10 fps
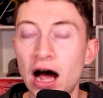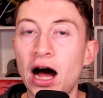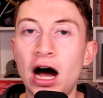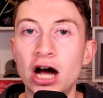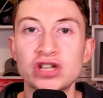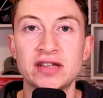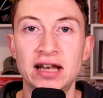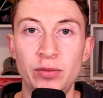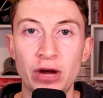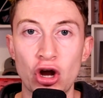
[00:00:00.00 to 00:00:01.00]
are just a
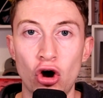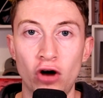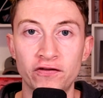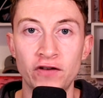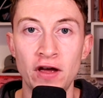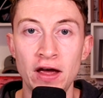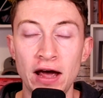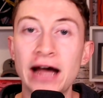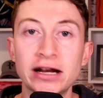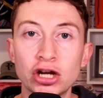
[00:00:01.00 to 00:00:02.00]
little bit off.
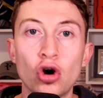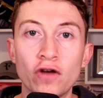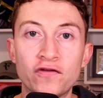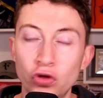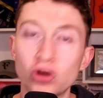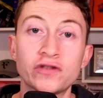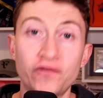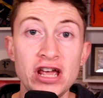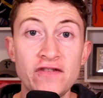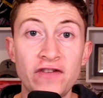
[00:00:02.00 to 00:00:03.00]
I'm going to go through those
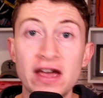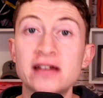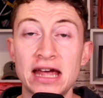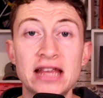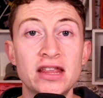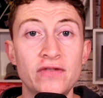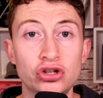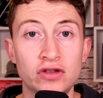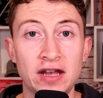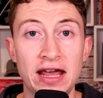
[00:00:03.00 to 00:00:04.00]
three things in the
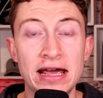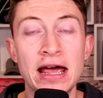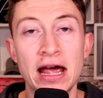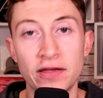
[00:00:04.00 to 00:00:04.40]
video today